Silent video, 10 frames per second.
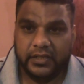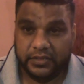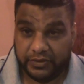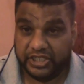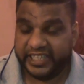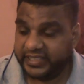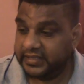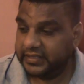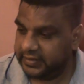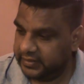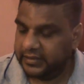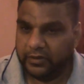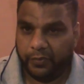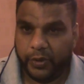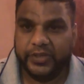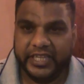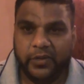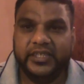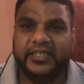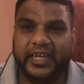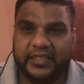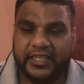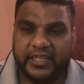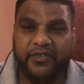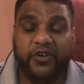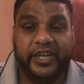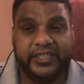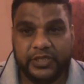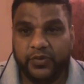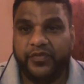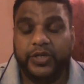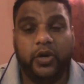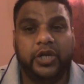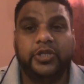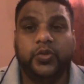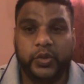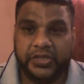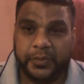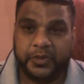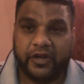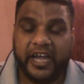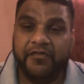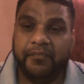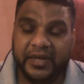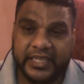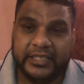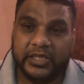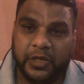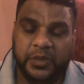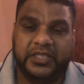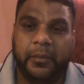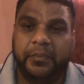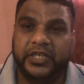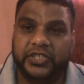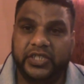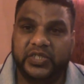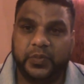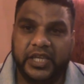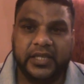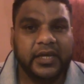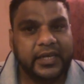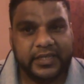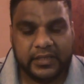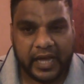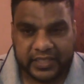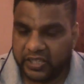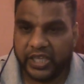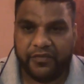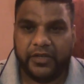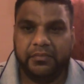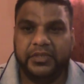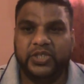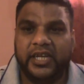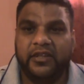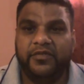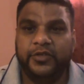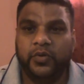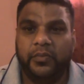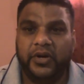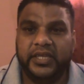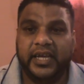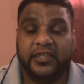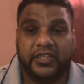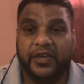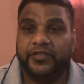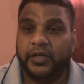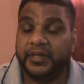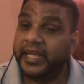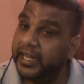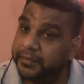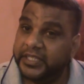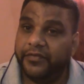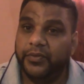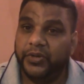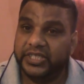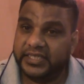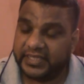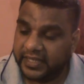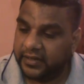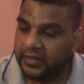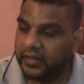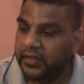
we go deal with it. And then if all you see no video, all you do subscribe, please. Give me some patience, wait. I'm not giving up my channel for nobody. I'm not giving up, I'm helping everybody still.